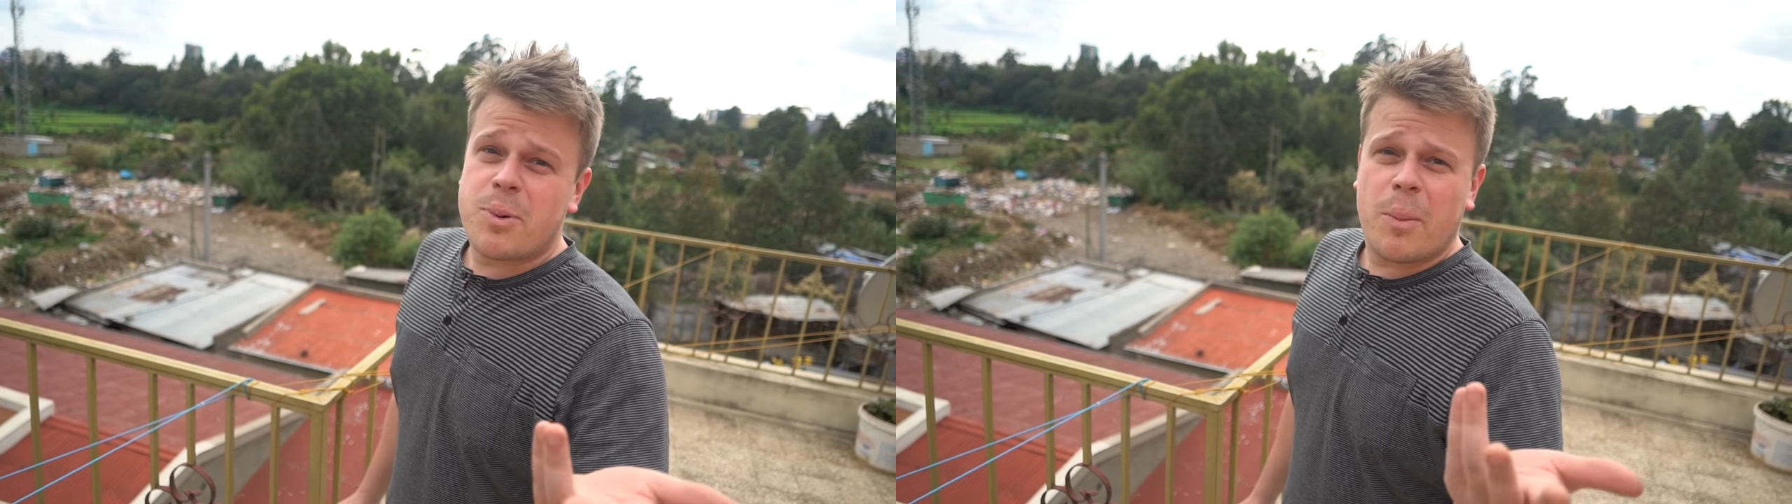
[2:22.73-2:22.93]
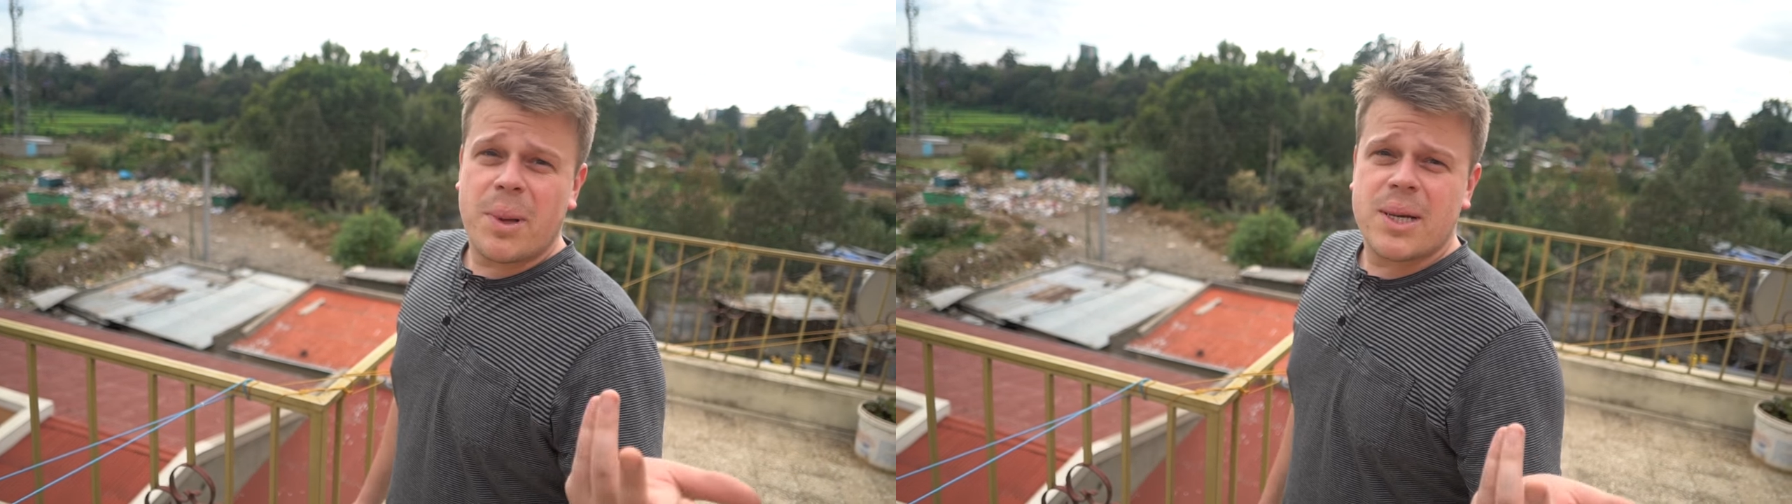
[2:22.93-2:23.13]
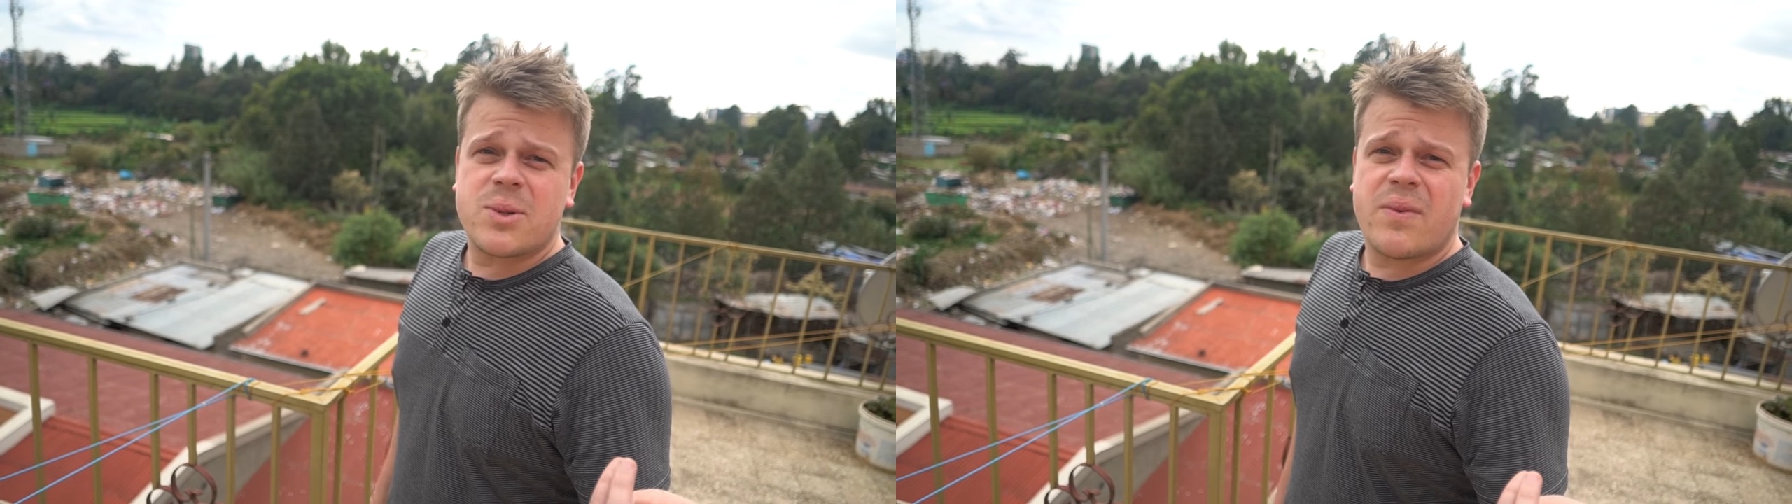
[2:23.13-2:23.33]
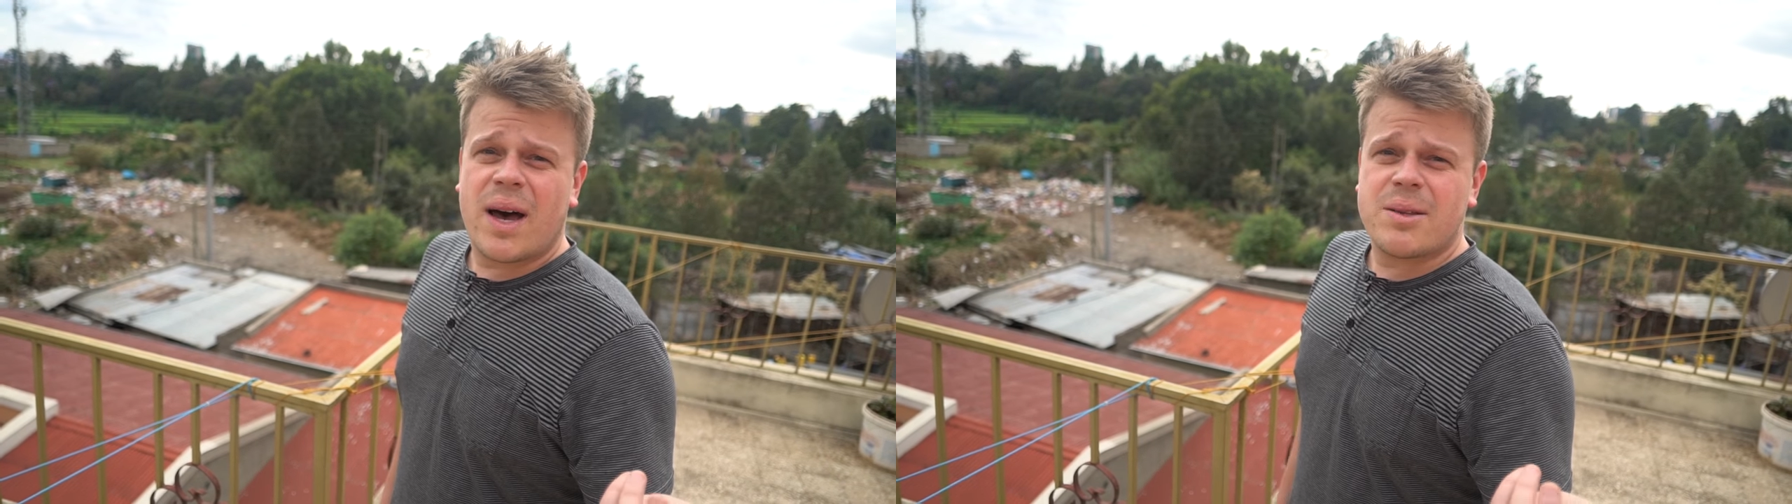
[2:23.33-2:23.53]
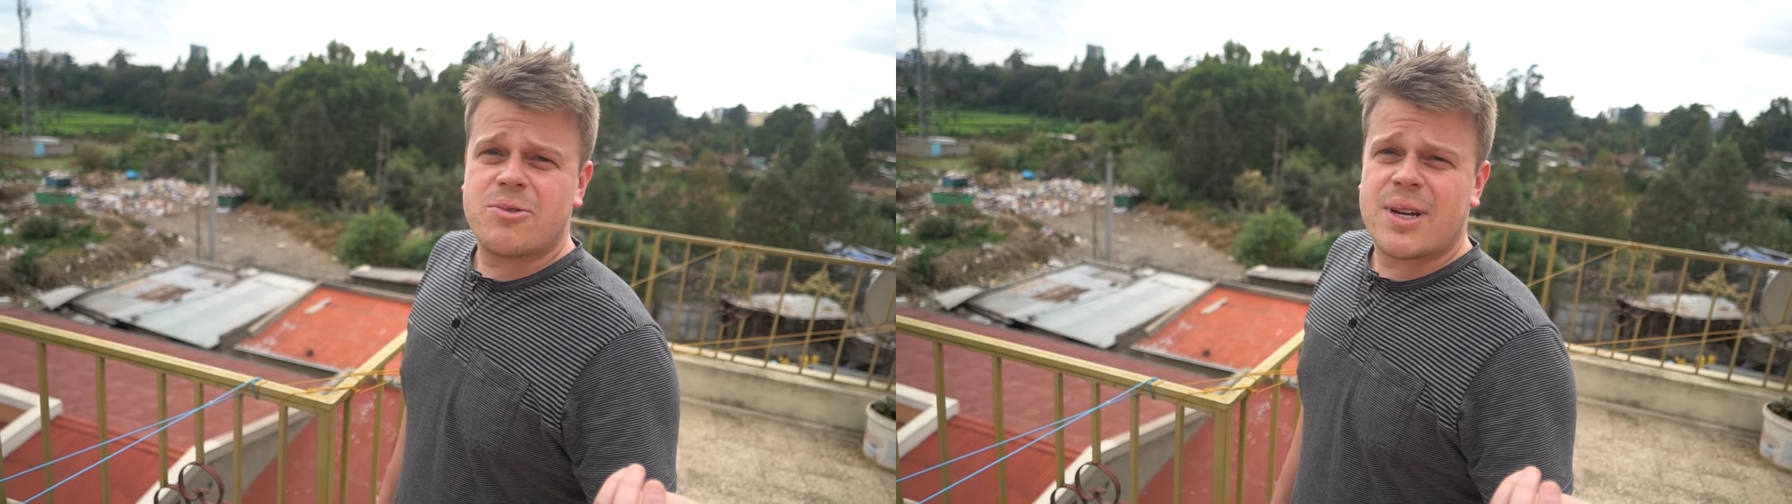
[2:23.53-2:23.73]
populous with
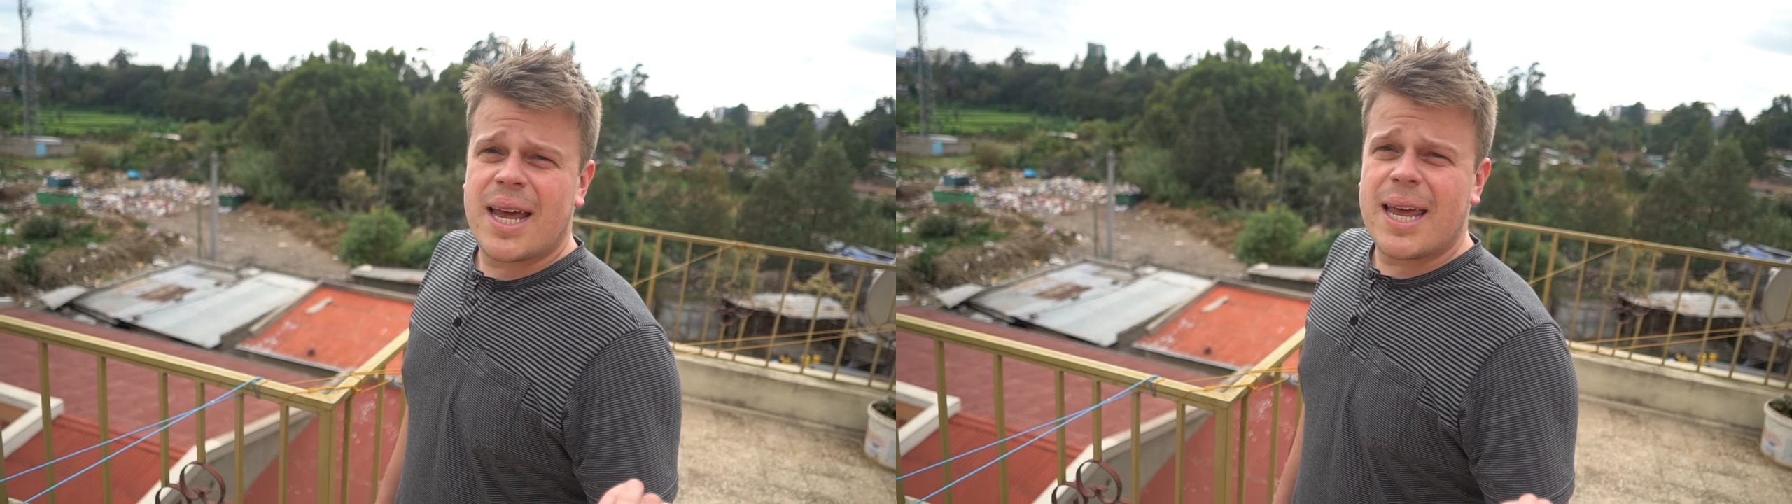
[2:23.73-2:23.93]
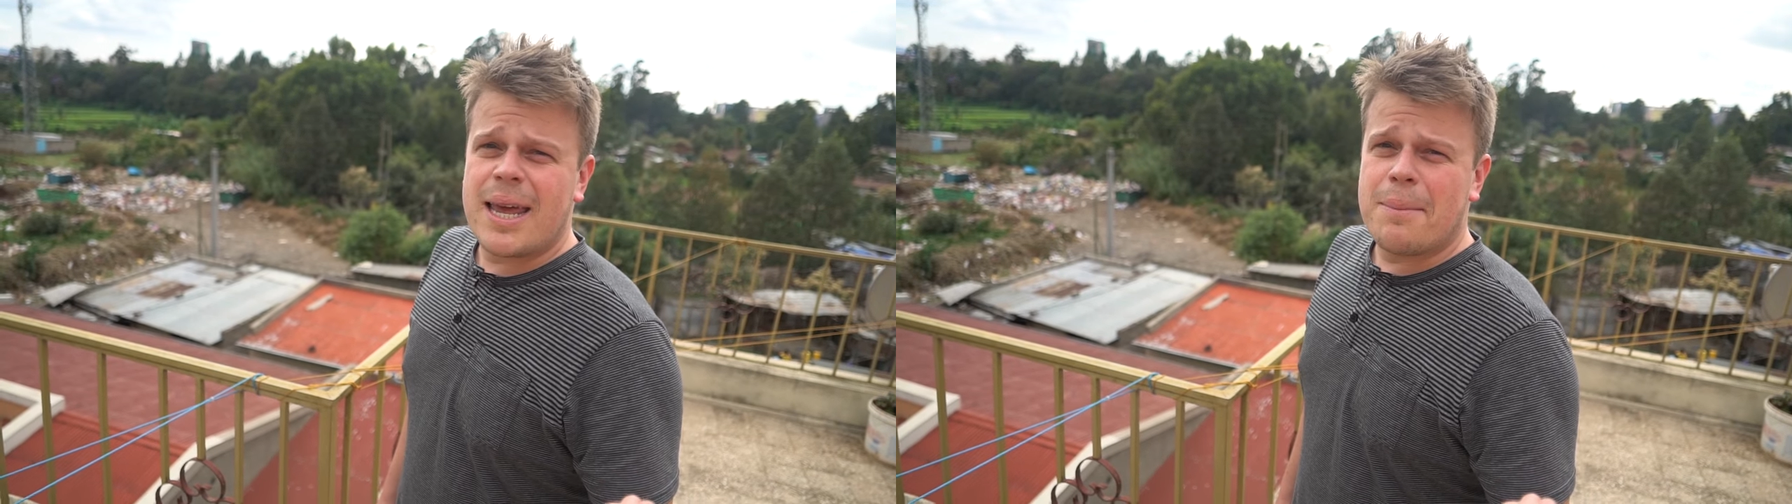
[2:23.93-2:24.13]
180